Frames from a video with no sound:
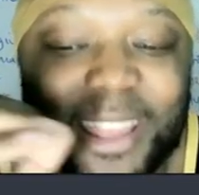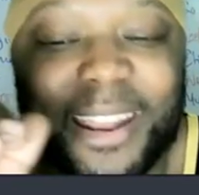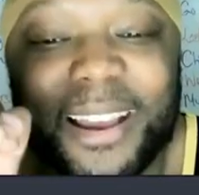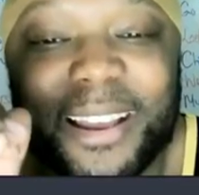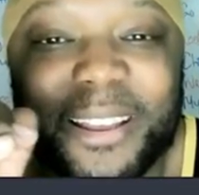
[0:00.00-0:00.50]

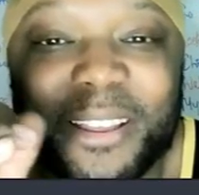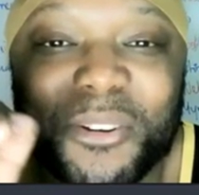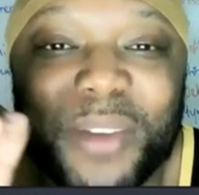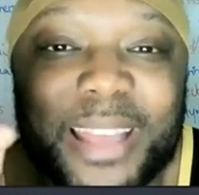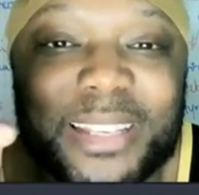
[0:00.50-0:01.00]
And
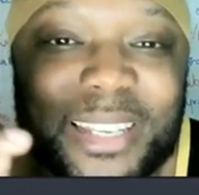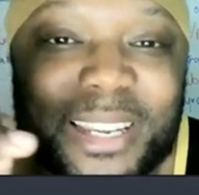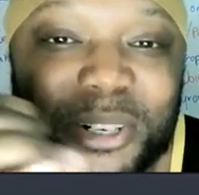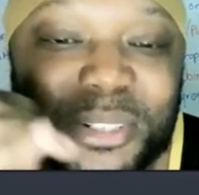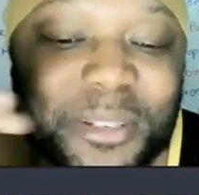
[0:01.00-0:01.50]
uh, you
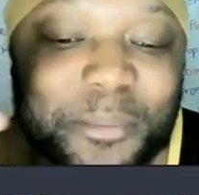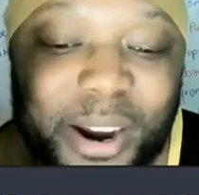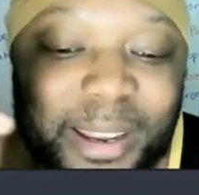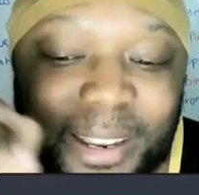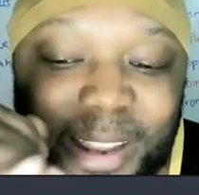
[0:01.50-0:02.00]
SEOs
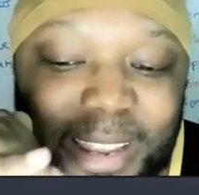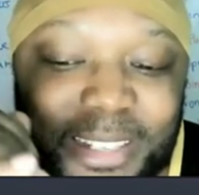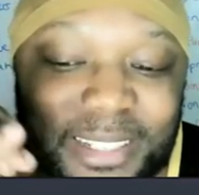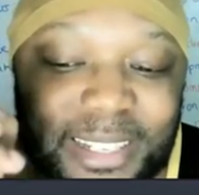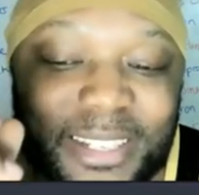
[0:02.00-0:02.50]
and marketing
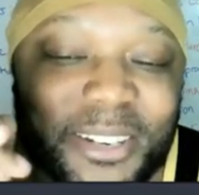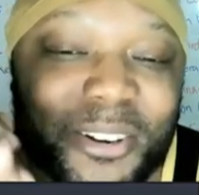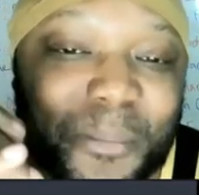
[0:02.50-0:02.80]
agencies are